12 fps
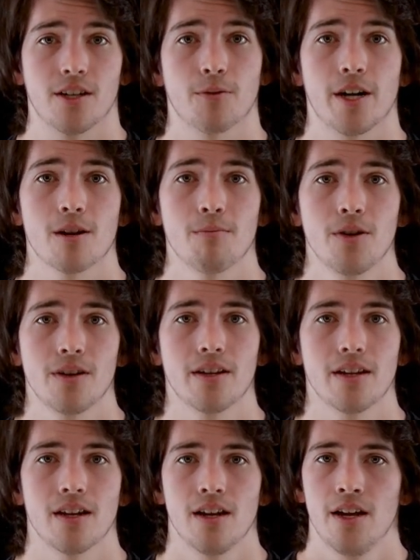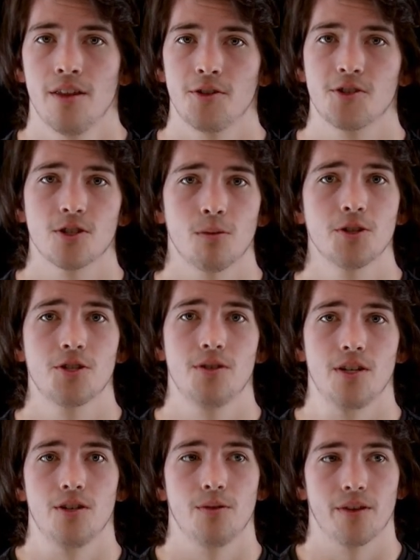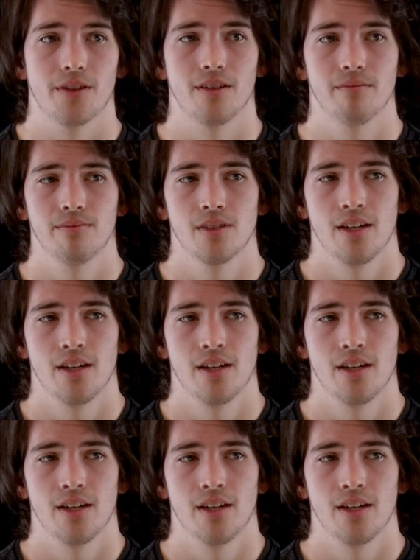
a great community, there's so much you can do with it.